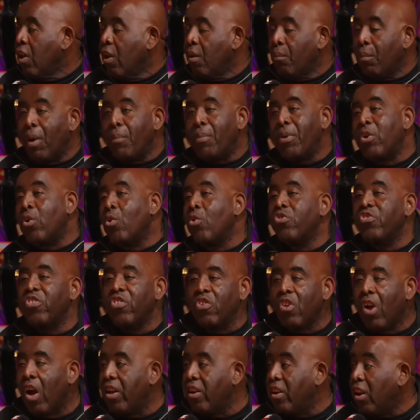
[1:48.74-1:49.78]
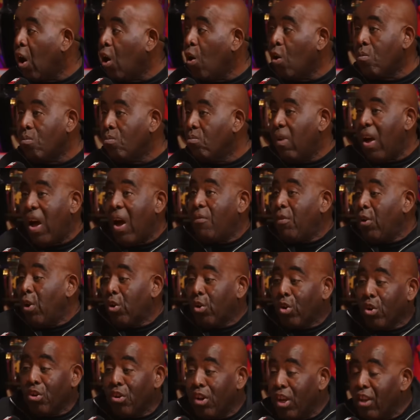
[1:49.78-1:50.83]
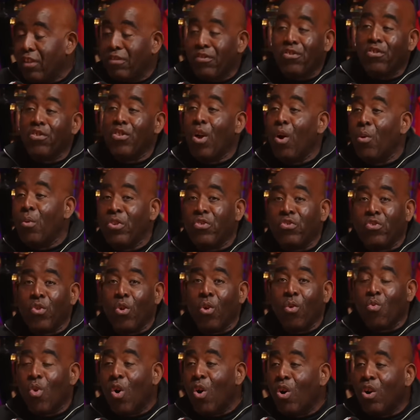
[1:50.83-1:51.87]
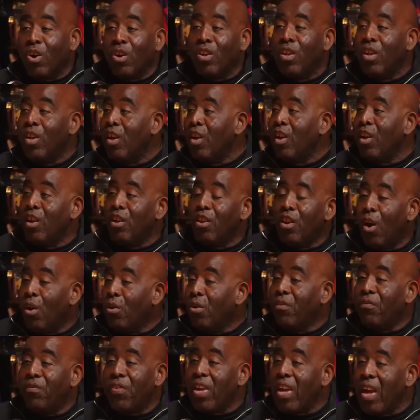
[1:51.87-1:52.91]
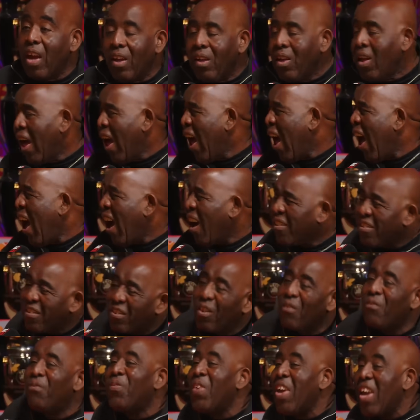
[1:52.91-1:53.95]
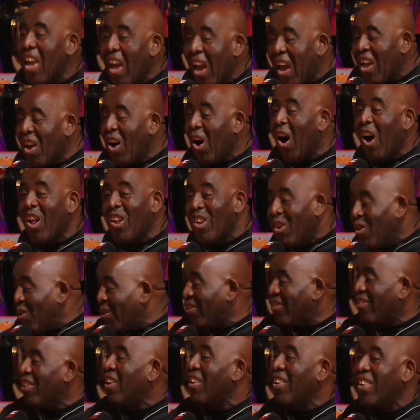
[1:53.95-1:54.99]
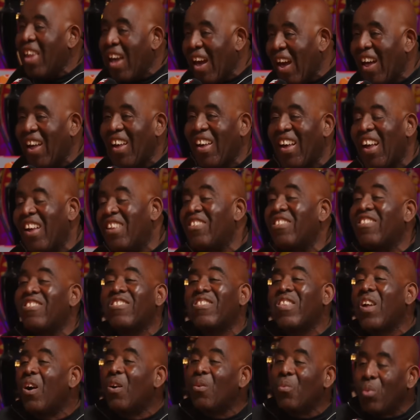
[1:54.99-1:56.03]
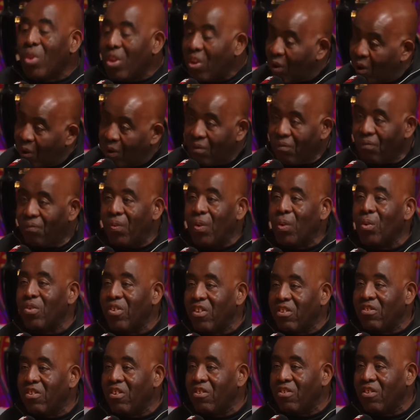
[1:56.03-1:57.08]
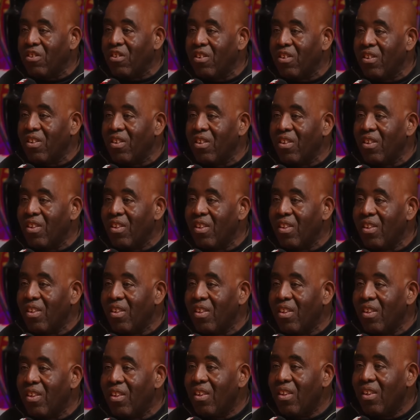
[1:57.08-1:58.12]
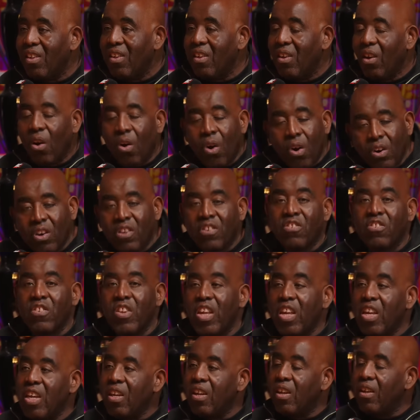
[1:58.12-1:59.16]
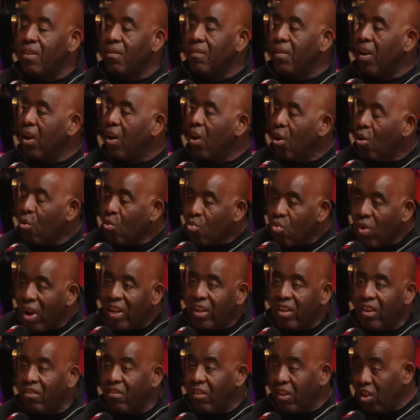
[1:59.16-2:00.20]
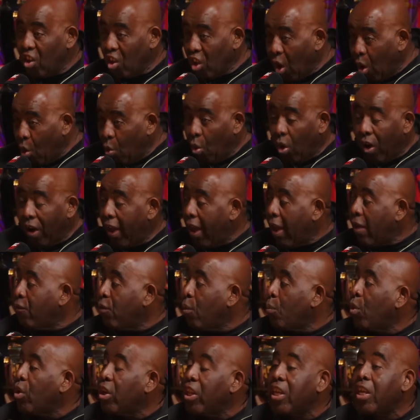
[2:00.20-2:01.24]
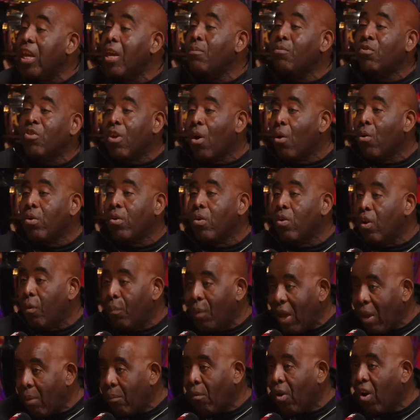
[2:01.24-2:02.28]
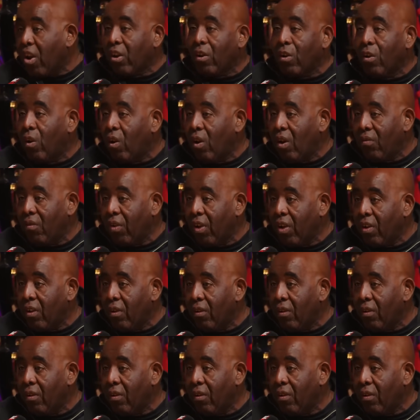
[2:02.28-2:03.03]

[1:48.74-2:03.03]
But because it's like, no, have a look at this. No, it's not wrong. No, how's the VAR looked at that and stuck with the on-field decision? Honestly, horrendous. And you know what? Everybody keeps going on about Michael Oliver.